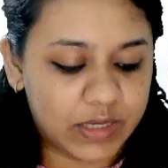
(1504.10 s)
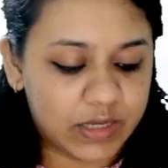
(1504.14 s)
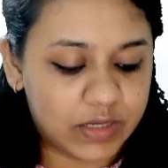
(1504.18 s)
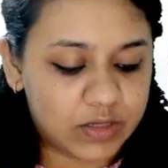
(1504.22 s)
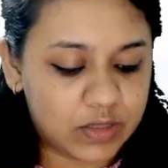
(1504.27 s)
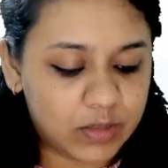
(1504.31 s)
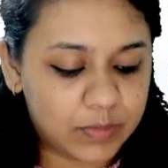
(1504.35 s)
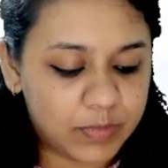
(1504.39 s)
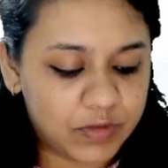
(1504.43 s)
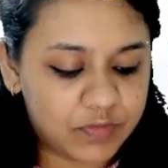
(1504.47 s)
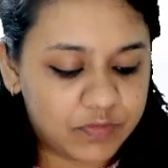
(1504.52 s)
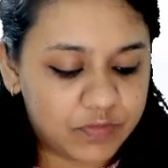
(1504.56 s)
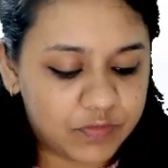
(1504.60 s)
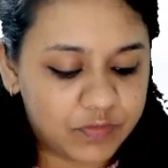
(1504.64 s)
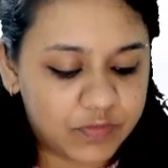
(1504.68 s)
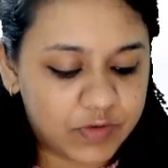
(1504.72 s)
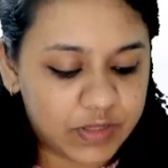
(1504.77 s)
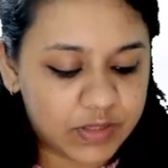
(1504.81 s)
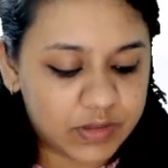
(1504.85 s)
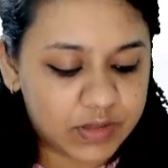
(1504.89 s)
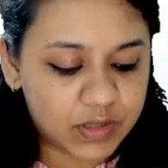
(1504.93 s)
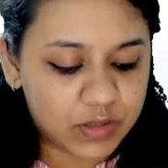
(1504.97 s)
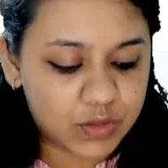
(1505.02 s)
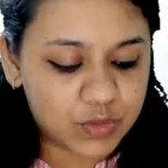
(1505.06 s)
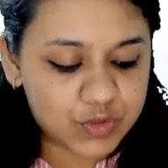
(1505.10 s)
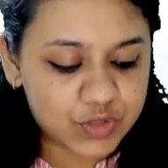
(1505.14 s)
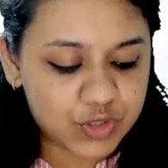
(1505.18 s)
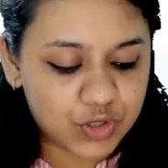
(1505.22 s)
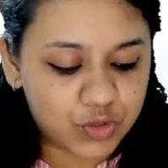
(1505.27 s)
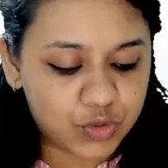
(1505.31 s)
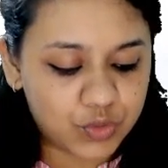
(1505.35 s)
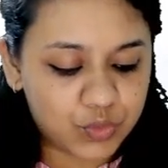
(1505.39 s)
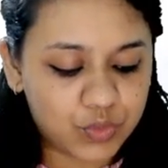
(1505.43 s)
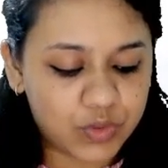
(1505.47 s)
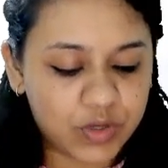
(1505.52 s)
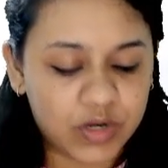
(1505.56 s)
It will be
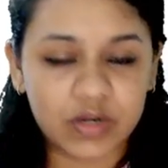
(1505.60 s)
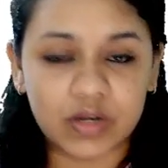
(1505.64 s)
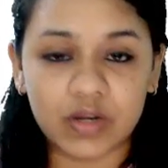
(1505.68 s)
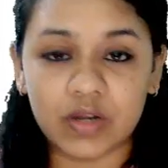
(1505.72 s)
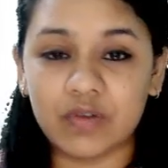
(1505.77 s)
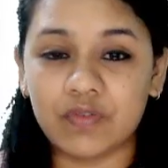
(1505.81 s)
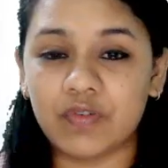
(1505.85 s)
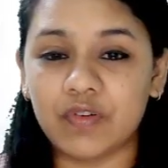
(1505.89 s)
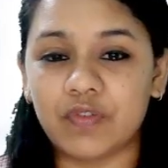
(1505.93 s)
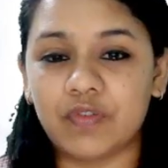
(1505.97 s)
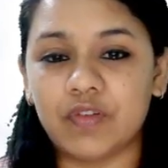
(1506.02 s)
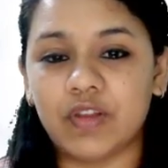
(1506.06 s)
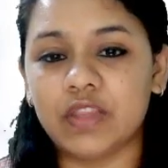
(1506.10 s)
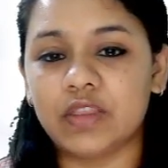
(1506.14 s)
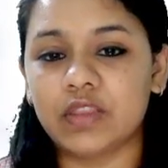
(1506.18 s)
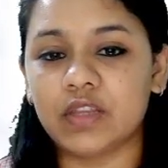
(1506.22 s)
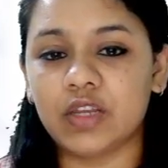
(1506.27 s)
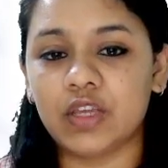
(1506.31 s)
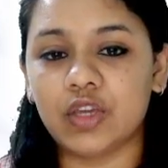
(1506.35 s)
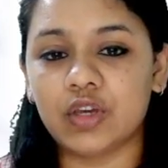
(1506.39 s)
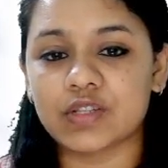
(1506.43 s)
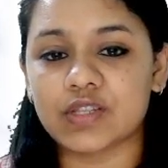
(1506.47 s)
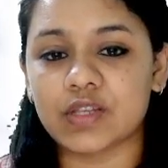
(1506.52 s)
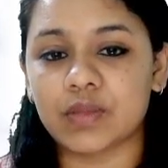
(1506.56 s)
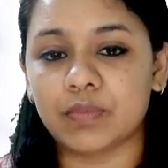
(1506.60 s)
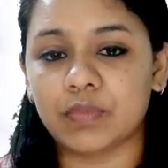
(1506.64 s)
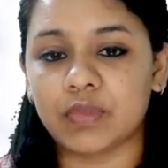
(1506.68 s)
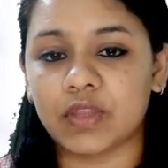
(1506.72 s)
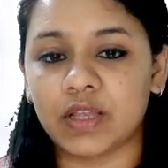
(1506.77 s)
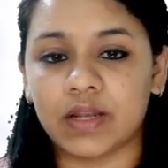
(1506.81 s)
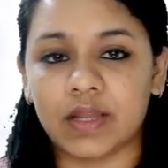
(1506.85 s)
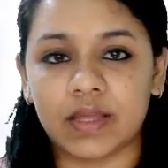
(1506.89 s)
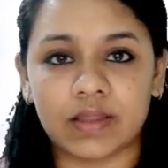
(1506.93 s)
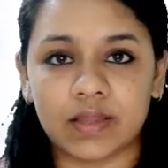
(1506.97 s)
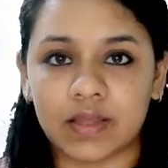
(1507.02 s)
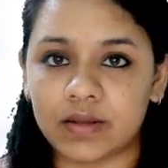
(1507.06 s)
15,253 or something
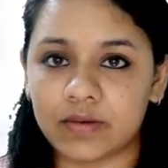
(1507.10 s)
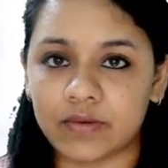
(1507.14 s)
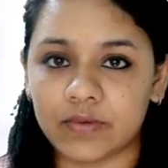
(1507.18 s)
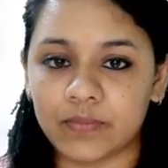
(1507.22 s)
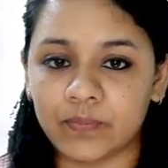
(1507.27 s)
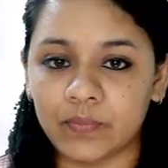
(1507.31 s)
like that.